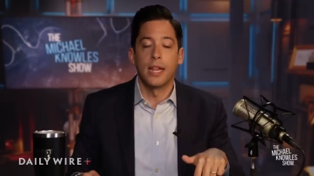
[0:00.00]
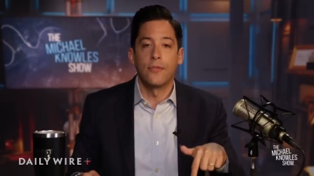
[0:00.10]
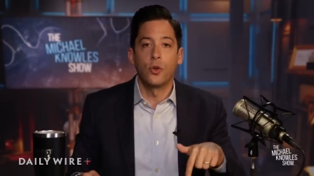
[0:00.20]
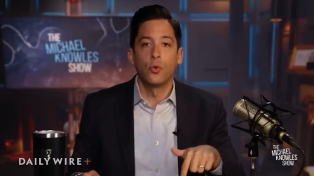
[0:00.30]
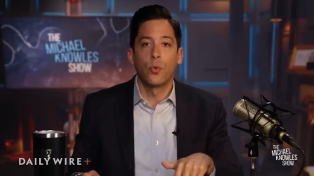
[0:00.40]

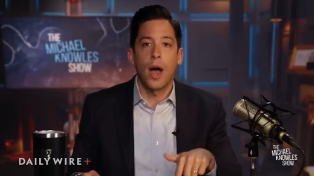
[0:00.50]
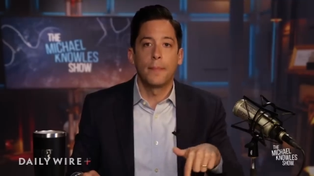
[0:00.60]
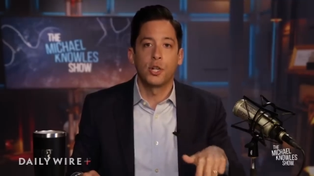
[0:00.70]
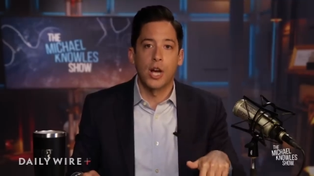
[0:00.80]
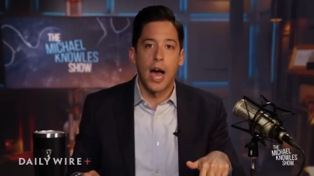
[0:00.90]
if you
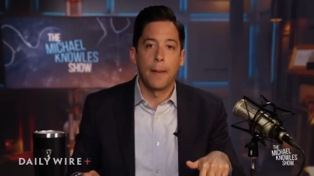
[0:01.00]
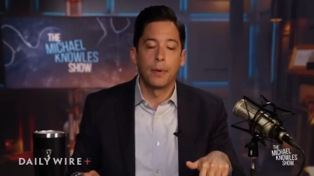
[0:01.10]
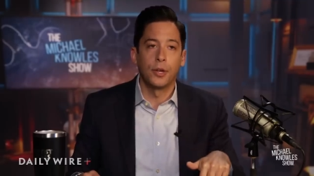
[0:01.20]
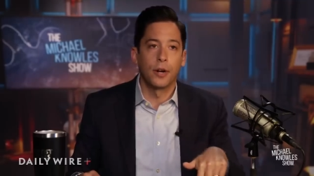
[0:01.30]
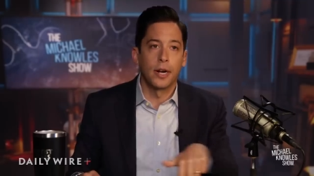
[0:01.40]
rob a
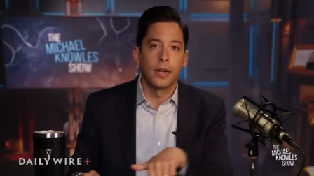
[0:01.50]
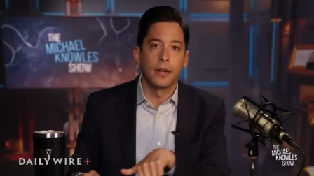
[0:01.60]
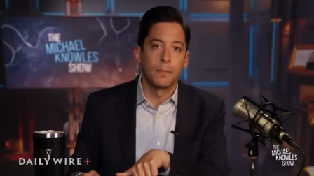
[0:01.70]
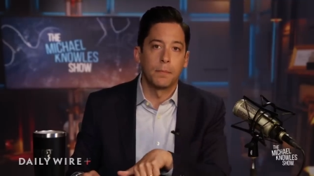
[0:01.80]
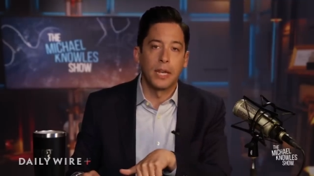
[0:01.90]
shop, you're going
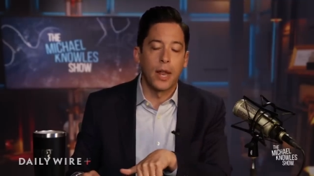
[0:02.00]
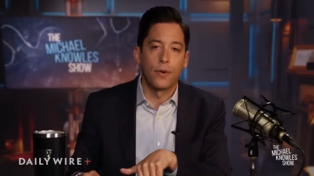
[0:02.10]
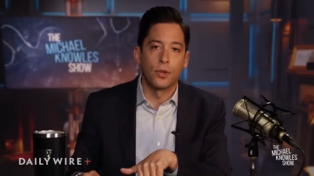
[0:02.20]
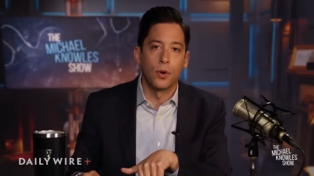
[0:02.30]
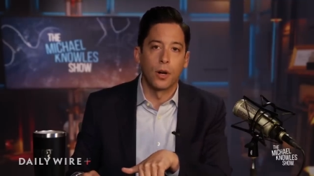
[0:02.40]
to be let
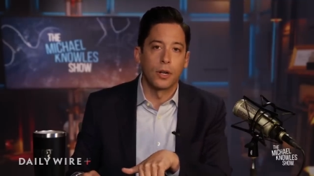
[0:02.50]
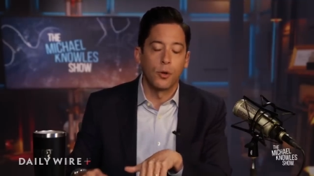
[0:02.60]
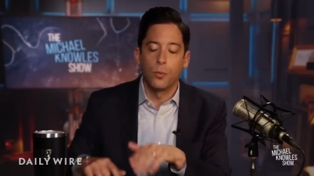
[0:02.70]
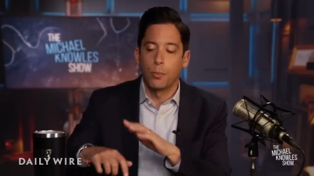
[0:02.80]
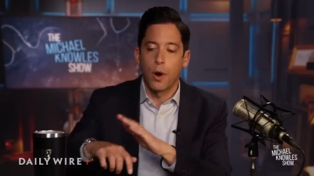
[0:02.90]
off the hook.
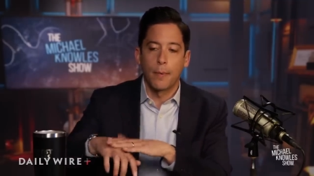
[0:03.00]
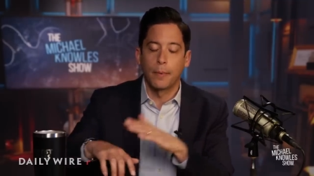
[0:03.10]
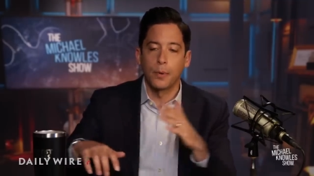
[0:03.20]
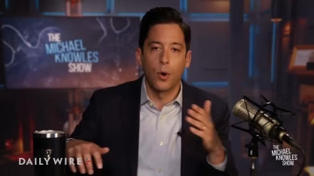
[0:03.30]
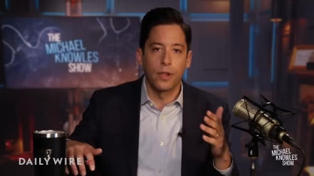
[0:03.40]
You
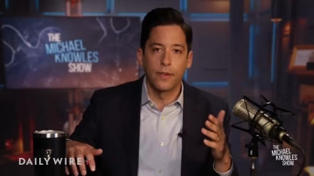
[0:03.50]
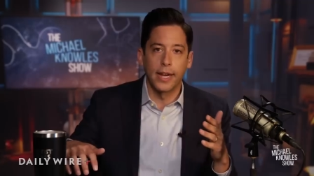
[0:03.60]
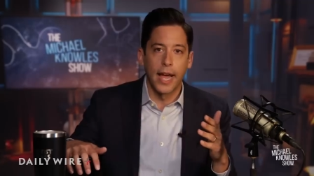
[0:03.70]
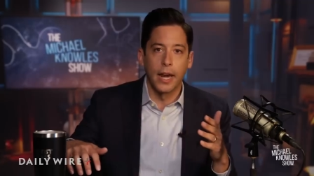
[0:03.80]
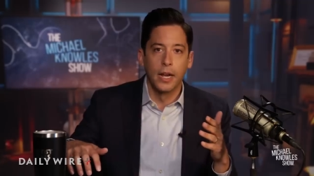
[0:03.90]
probably won't
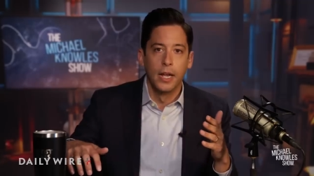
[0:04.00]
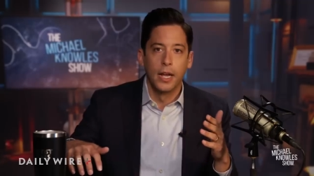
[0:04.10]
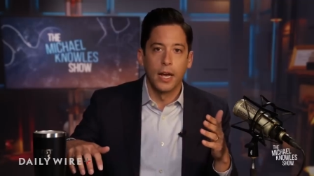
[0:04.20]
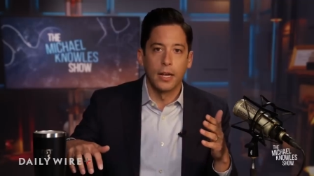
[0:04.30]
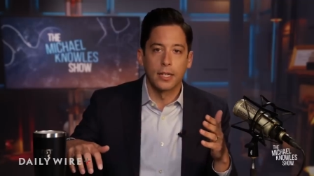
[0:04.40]
even get
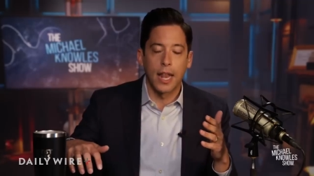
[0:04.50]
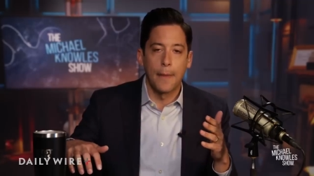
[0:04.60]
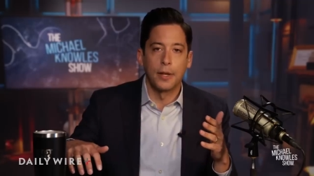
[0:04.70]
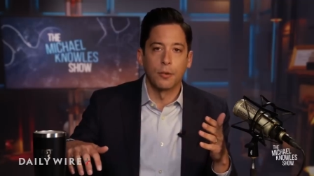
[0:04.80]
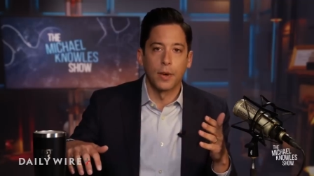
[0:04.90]
a
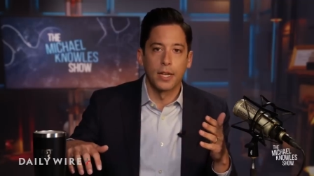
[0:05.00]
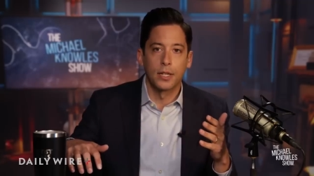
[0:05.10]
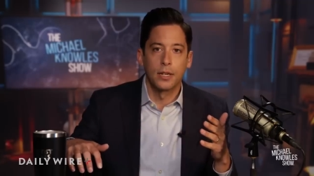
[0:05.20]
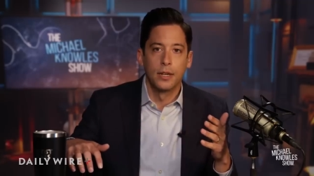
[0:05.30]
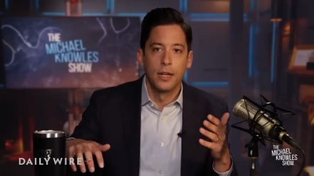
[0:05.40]
slap on the
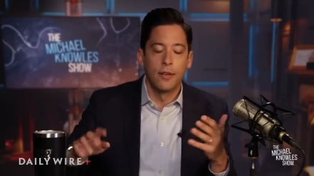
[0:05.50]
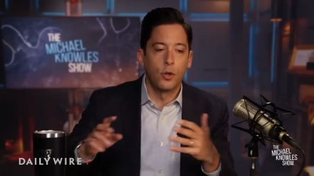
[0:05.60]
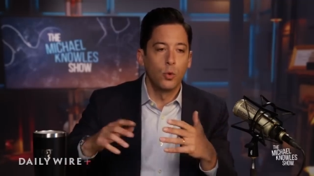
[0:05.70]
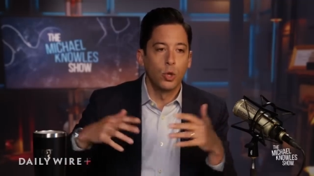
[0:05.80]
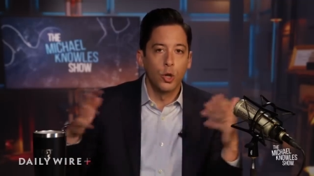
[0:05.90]
wrist.
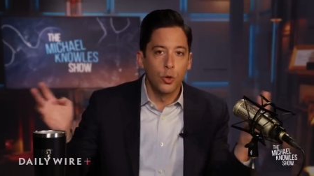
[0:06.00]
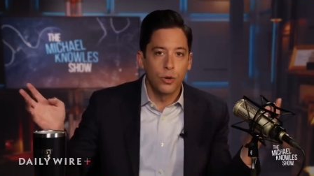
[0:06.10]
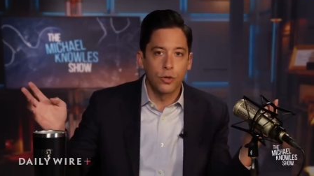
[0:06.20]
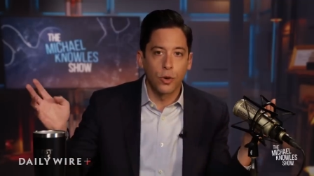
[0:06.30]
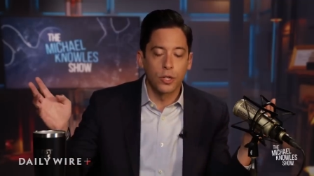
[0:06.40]
If you
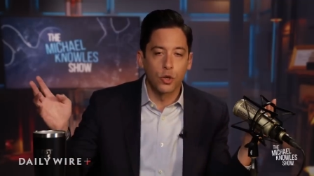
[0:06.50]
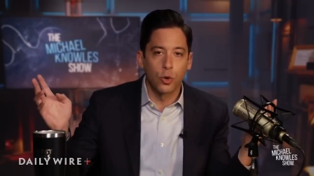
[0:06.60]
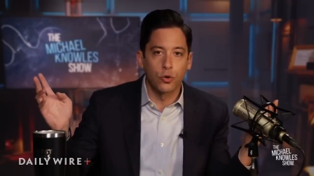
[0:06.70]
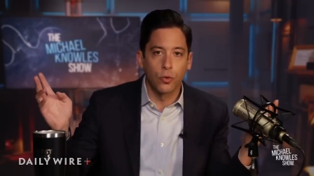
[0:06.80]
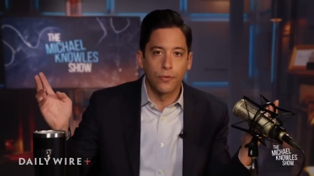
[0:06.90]
loot during the
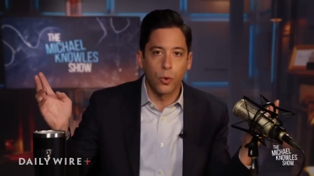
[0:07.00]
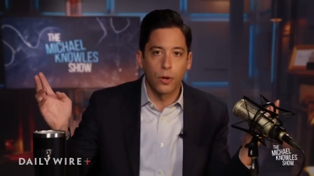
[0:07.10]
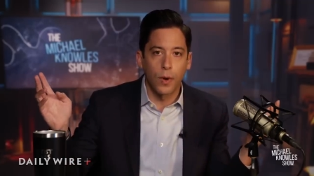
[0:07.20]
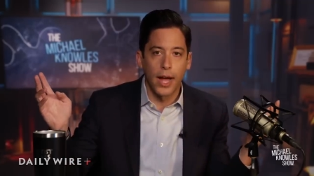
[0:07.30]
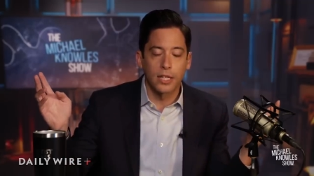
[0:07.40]
George
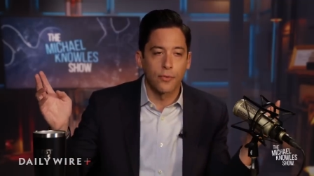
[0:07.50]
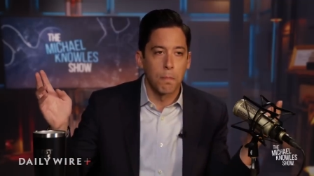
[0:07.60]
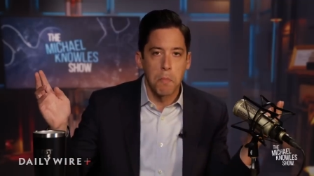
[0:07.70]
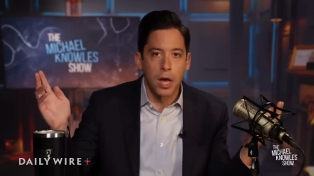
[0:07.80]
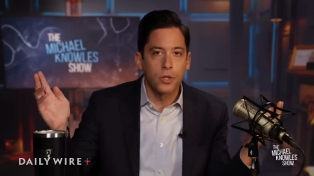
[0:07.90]
Floyd riots
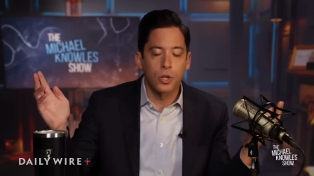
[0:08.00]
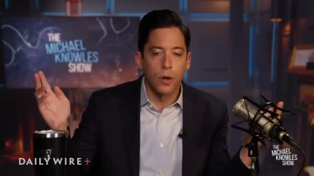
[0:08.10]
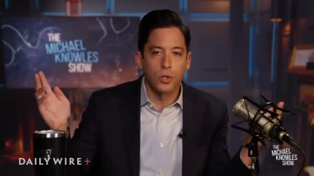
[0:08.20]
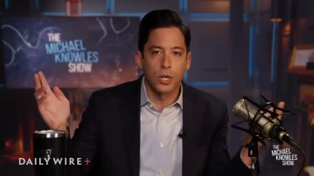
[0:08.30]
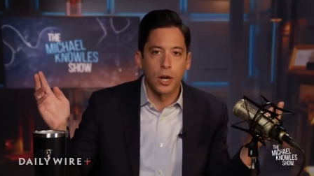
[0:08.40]
for months,
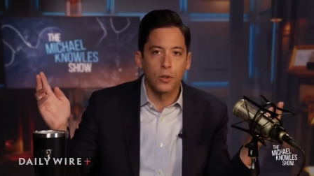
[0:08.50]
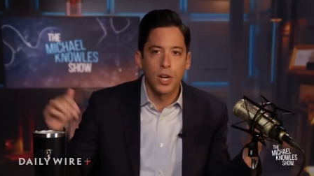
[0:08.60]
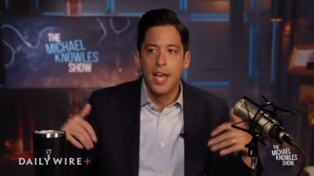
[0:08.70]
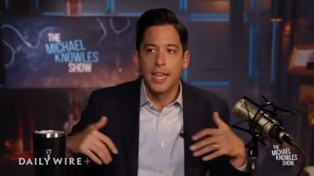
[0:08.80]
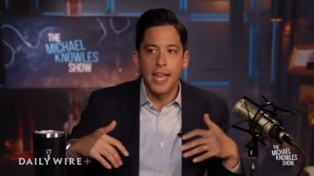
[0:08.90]
coast to
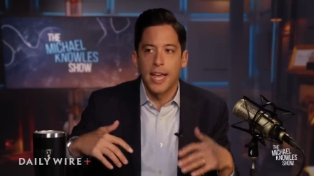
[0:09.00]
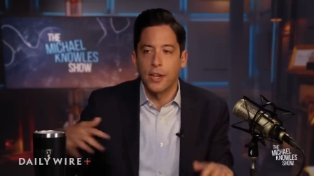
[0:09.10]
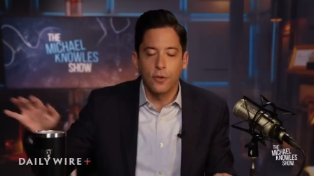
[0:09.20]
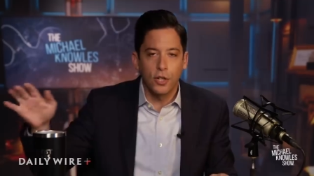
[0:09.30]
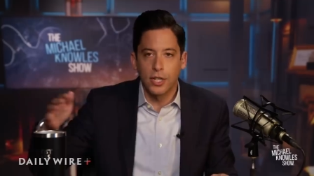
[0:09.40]
coast, yeah,
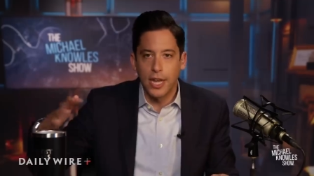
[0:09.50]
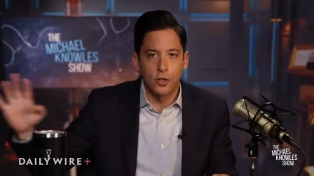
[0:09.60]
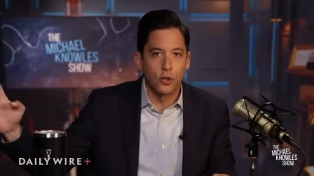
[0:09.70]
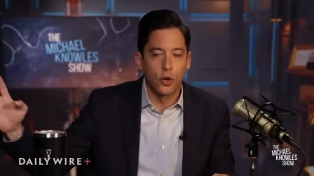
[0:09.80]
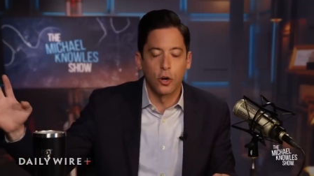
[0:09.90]
you'll just
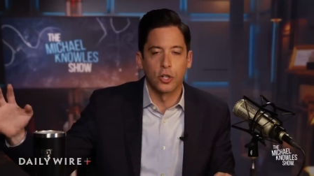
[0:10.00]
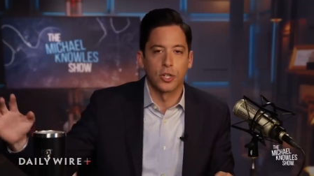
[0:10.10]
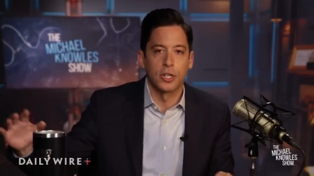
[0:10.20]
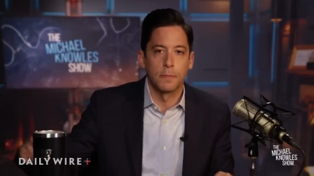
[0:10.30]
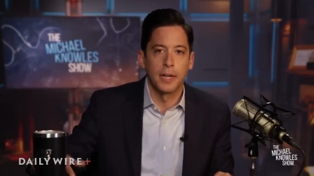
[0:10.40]
get your
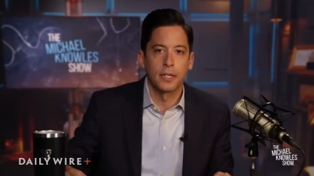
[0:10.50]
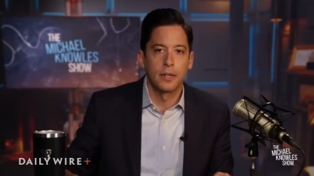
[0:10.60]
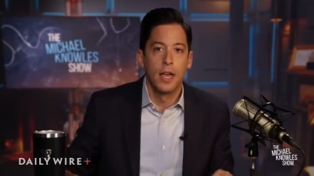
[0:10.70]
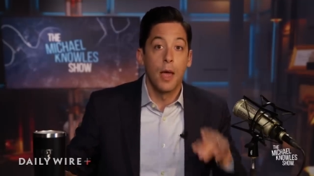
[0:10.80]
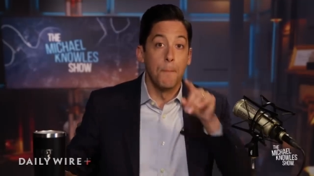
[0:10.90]
charges
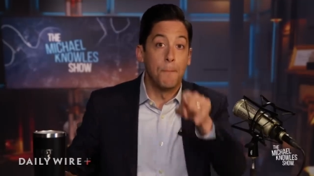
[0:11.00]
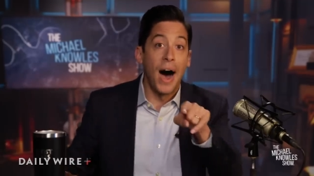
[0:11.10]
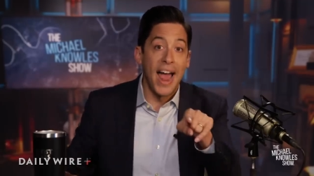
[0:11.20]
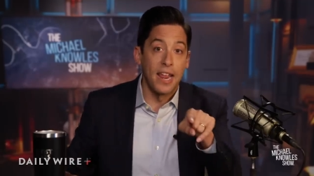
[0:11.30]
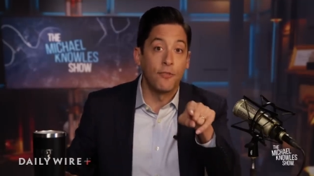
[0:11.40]
dismissed.
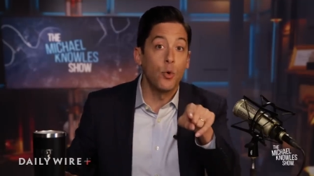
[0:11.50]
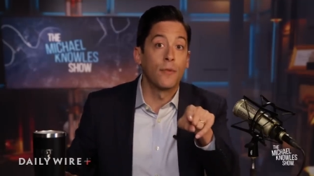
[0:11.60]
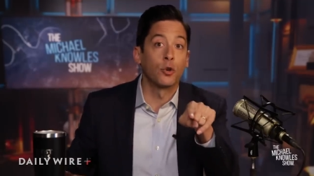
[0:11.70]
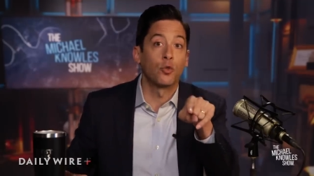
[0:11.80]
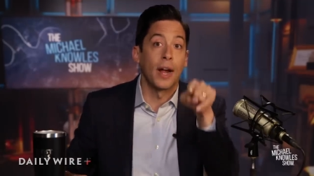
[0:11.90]
But if you
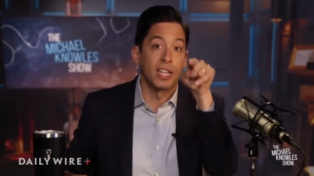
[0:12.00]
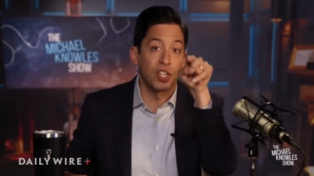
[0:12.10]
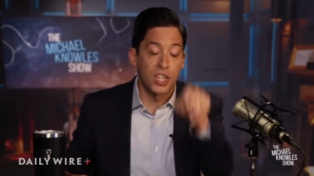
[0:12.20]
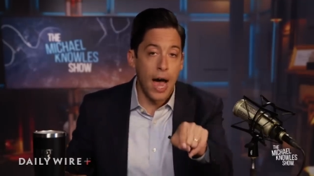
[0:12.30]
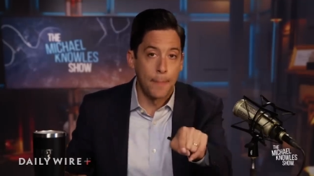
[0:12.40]
ever try to
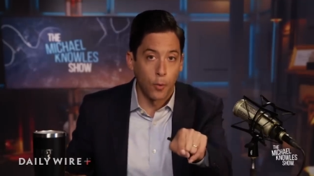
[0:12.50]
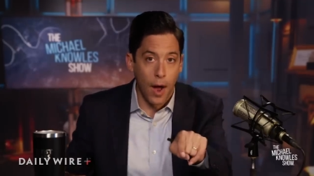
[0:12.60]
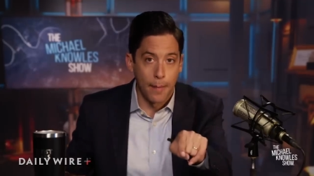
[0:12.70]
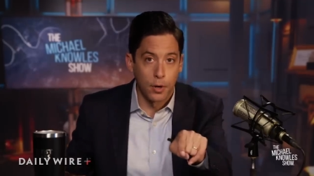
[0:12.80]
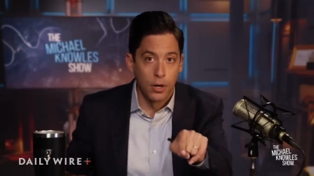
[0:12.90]
stop a
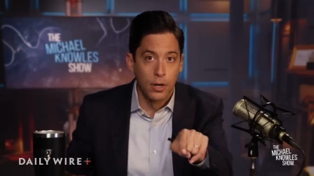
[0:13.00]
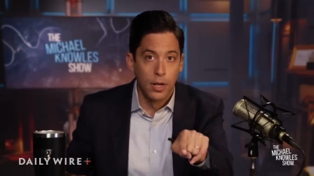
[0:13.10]
robber,